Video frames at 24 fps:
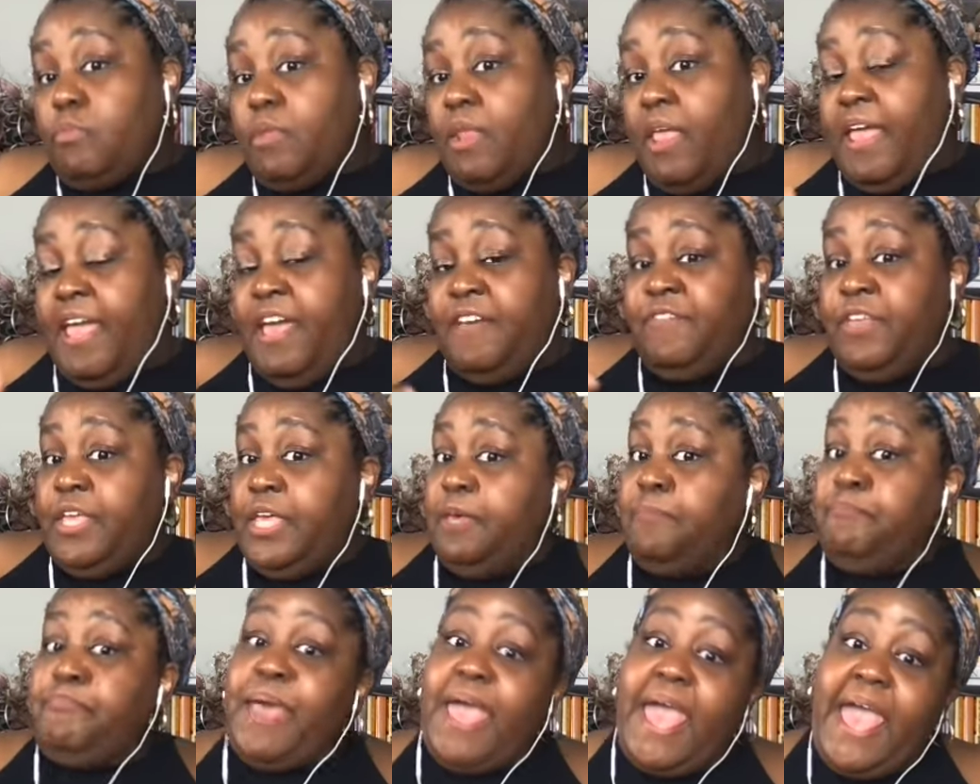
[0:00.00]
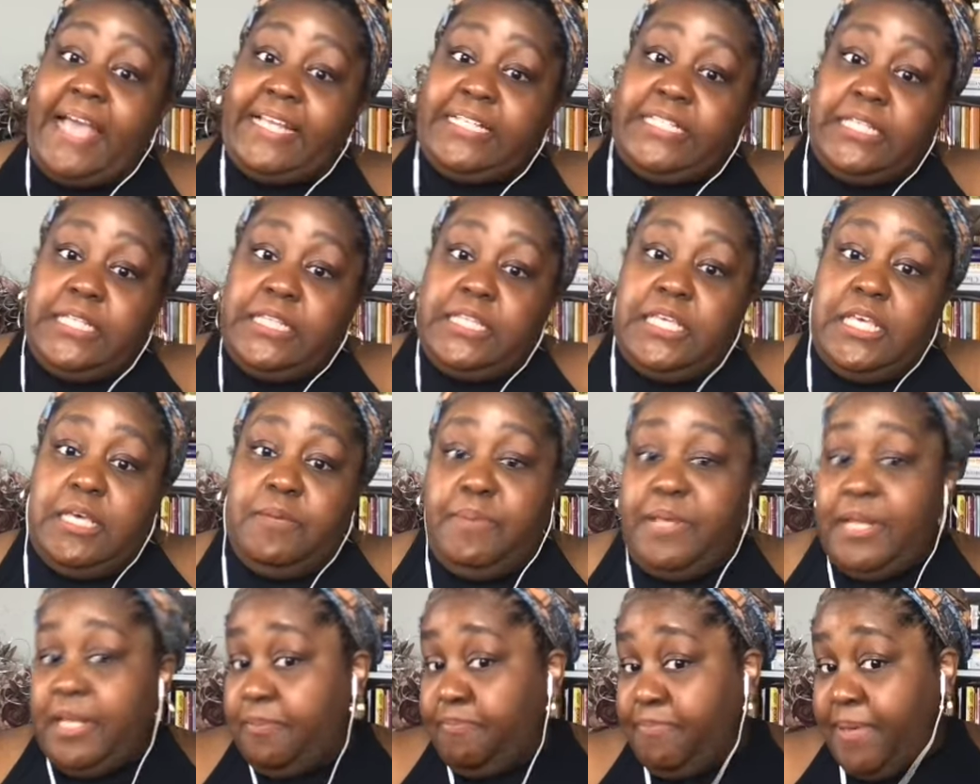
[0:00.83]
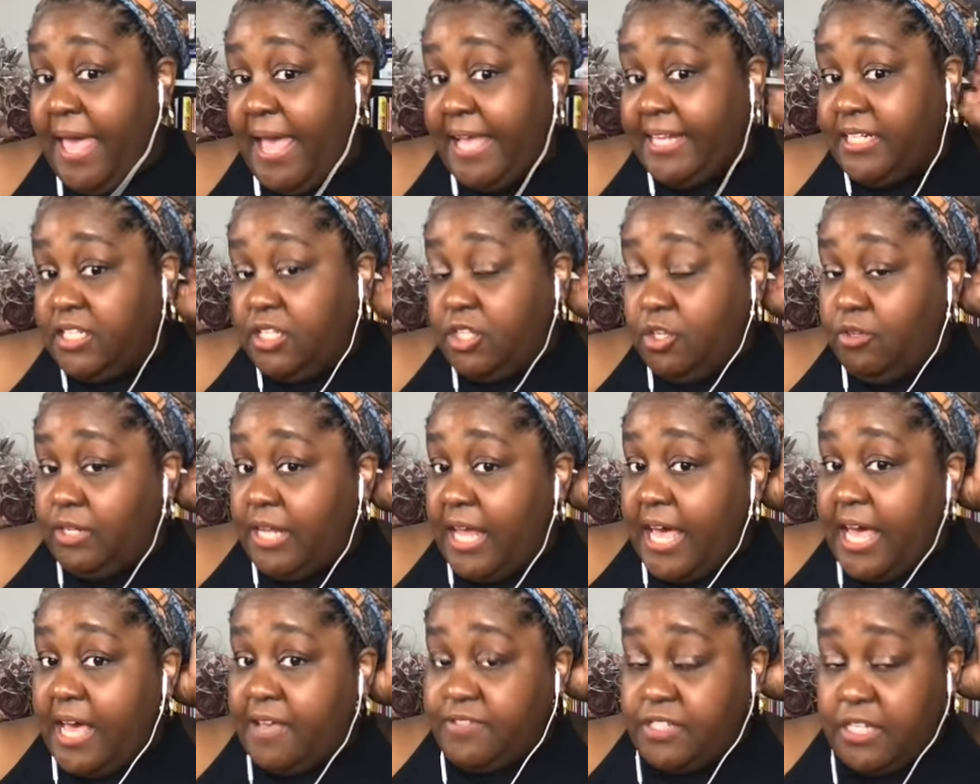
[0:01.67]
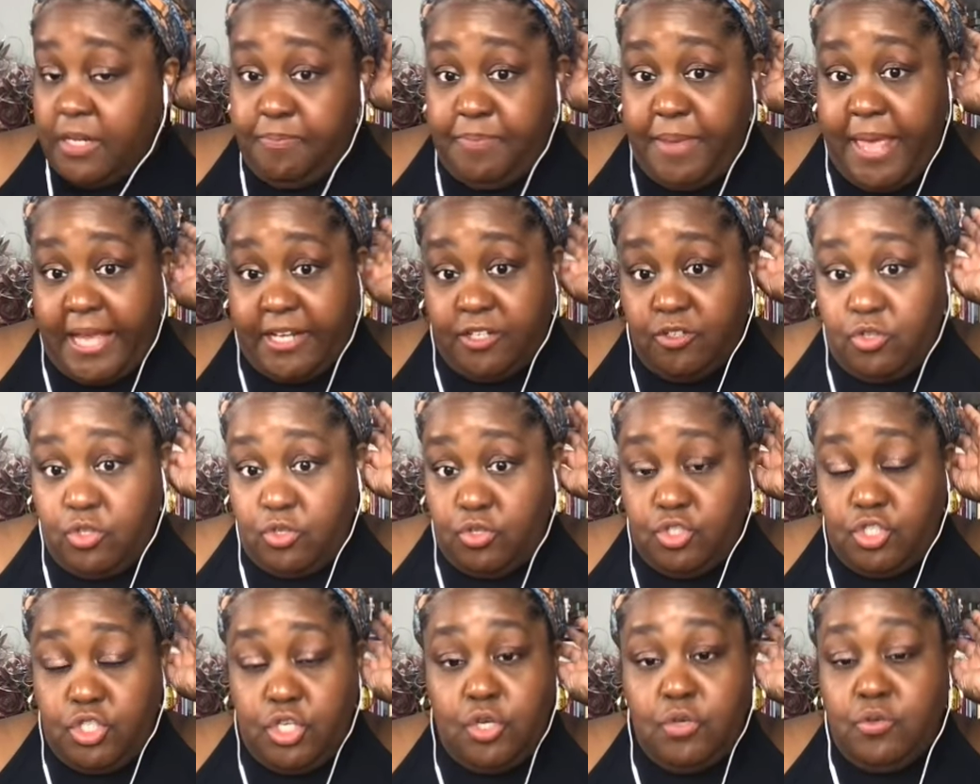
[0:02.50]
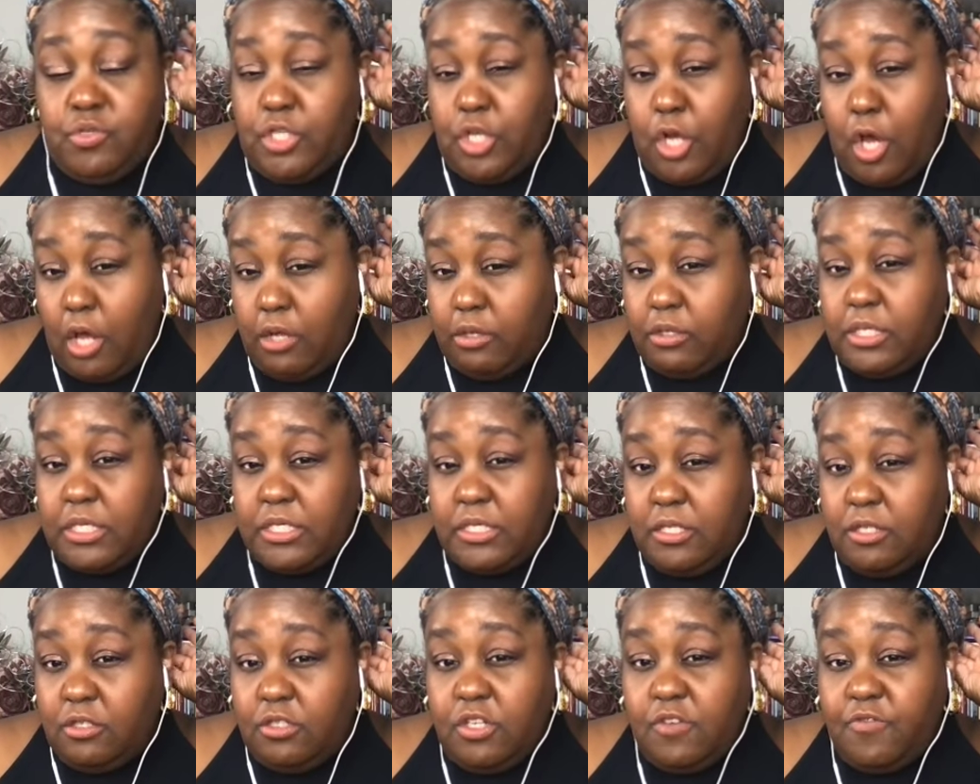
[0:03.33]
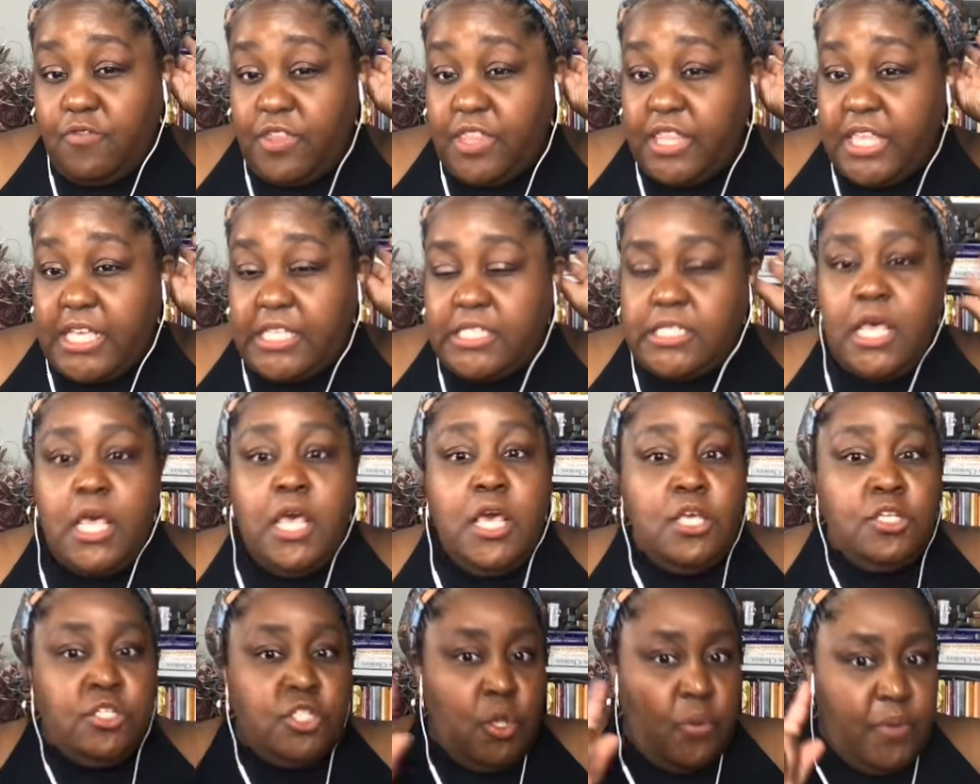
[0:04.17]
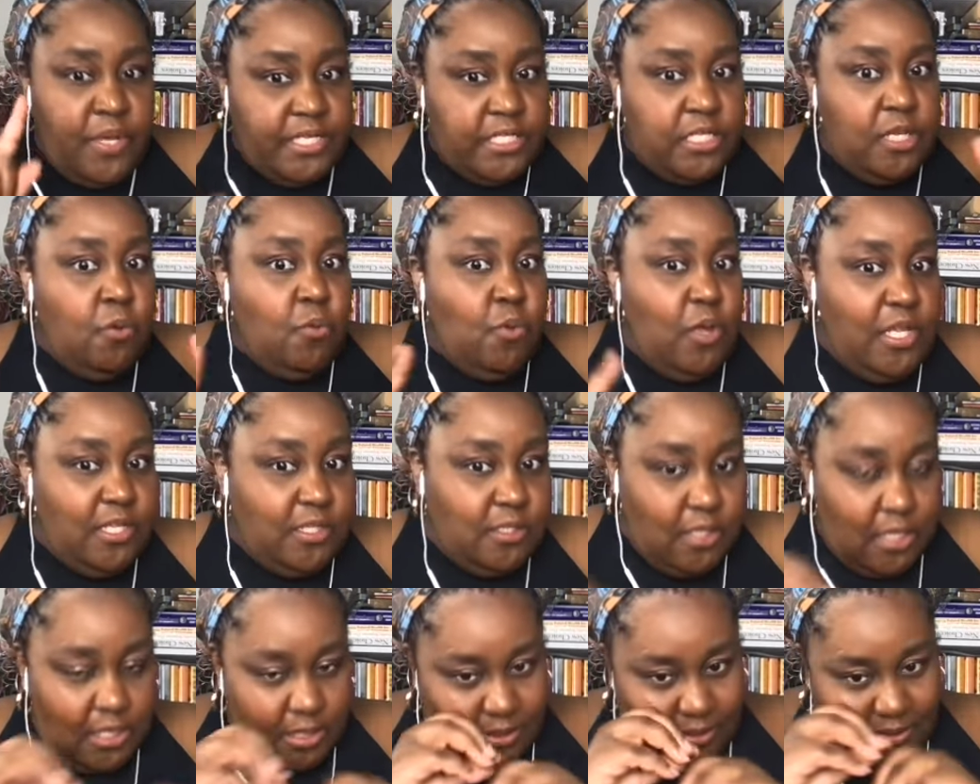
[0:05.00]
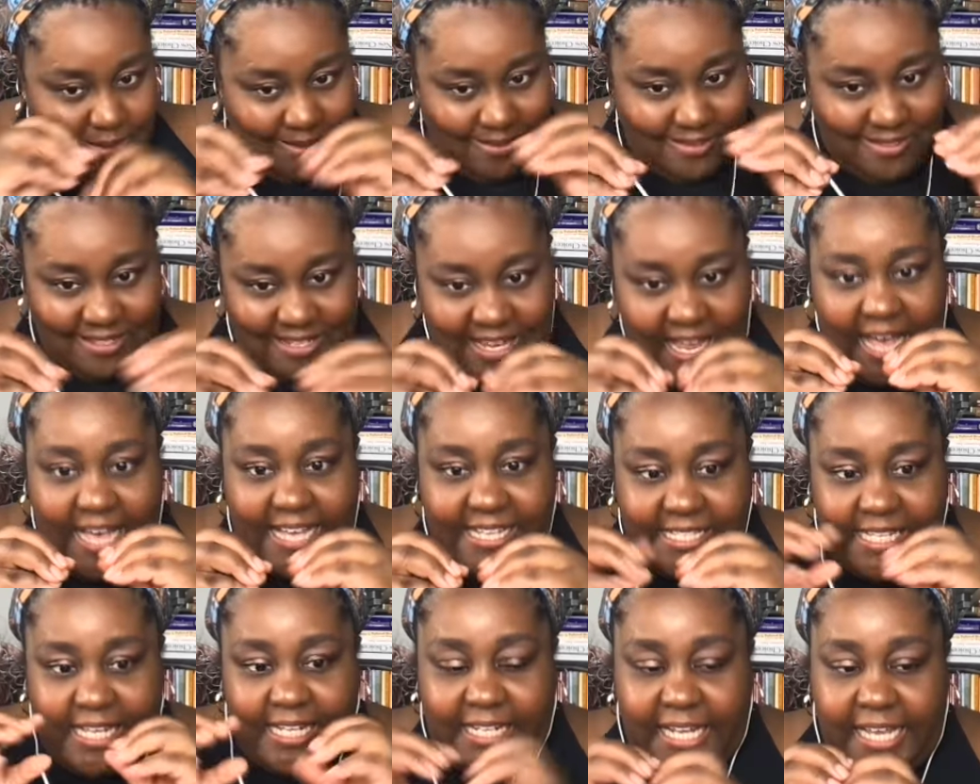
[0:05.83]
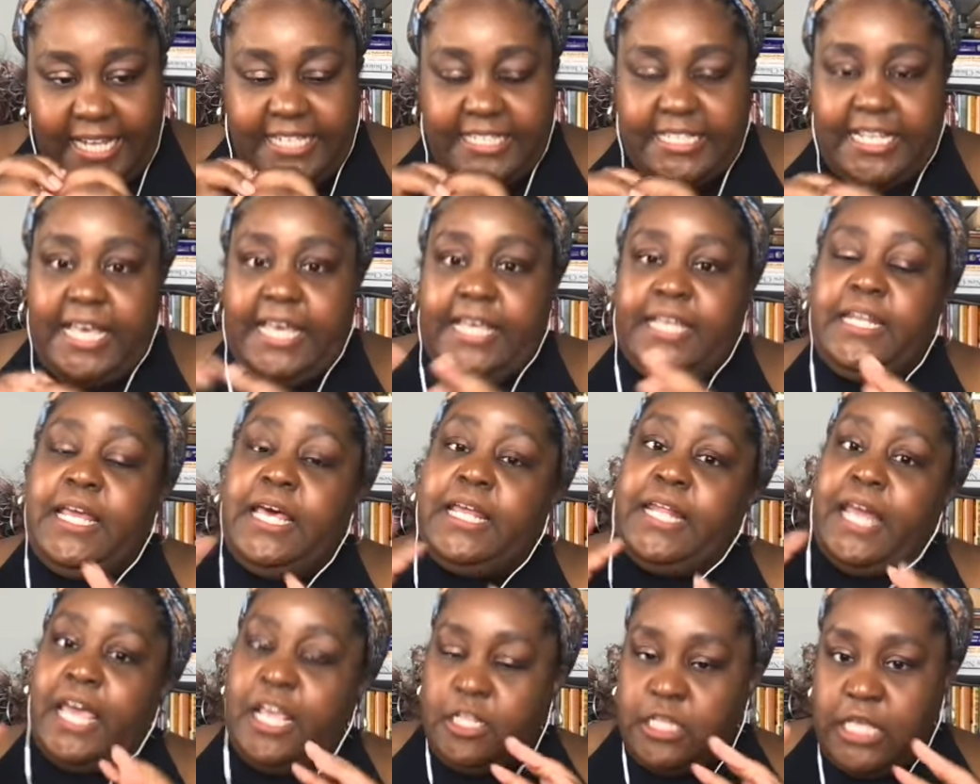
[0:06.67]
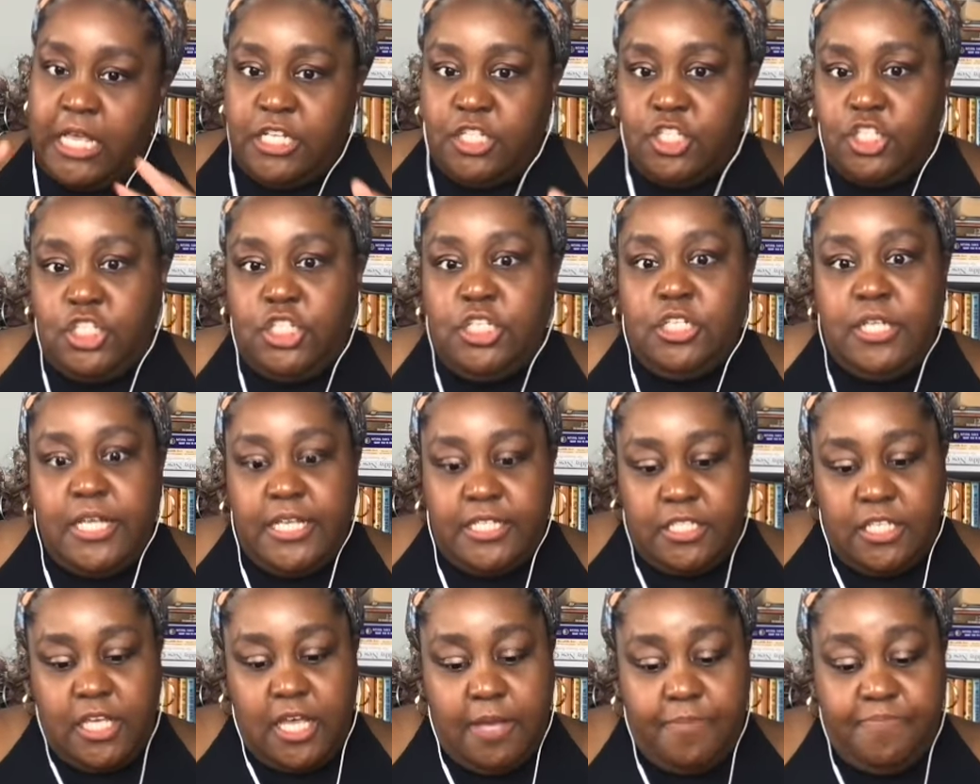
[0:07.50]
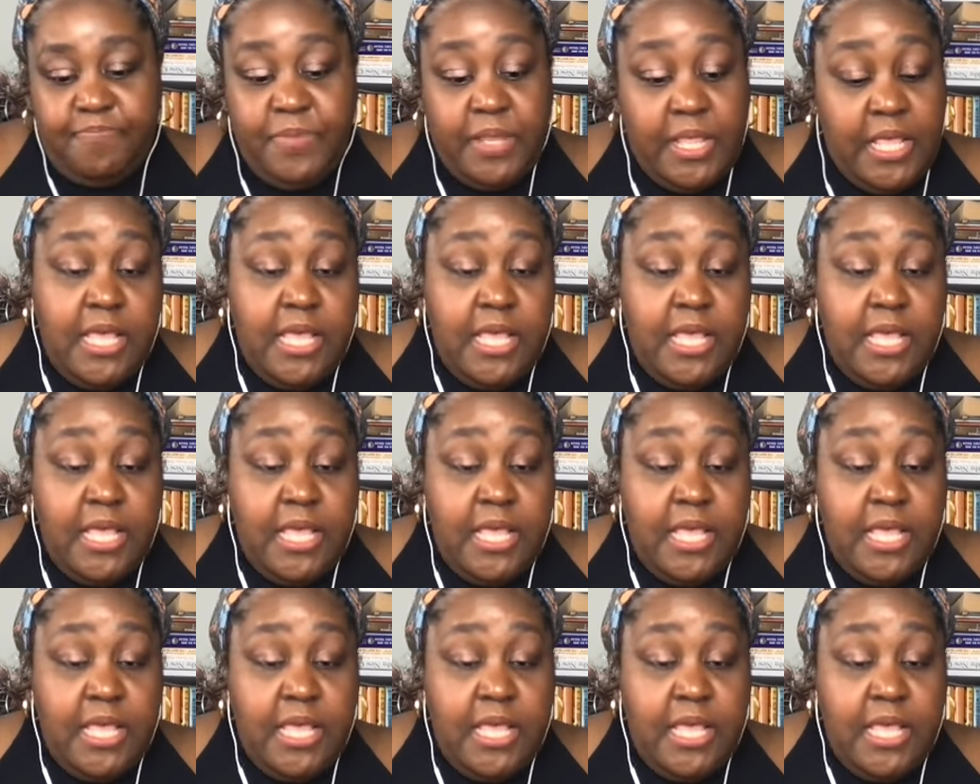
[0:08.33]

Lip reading: have impacted them and impacted their lives and impacted their shows and all of these little different things. So it's nice. I like that. And I like that Jill has come.